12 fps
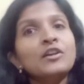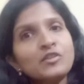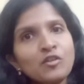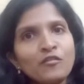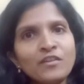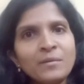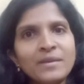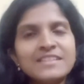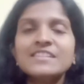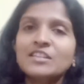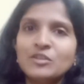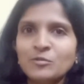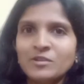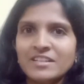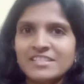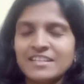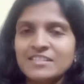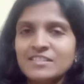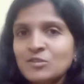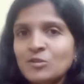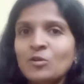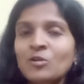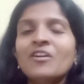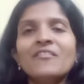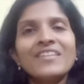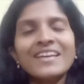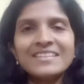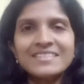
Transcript: trophy means nutrition. So, we can